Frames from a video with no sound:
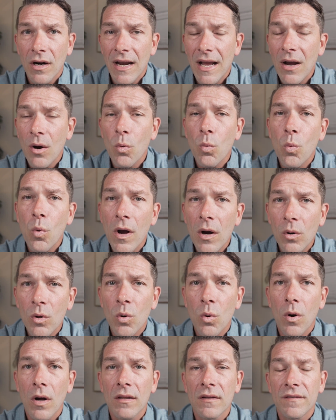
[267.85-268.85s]
how well
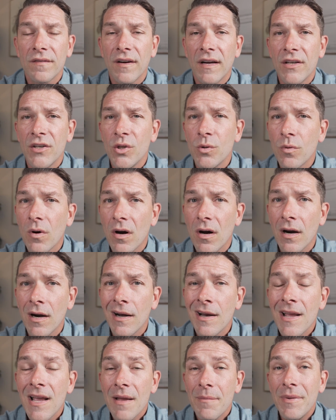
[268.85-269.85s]
qualified you are,